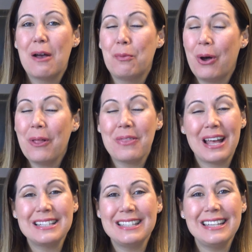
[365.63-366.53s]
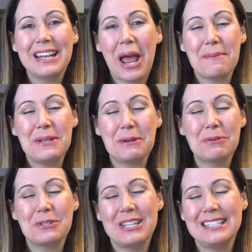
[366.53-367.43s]
Well, that's it. I'm here
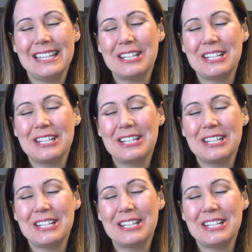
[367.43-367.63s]
most days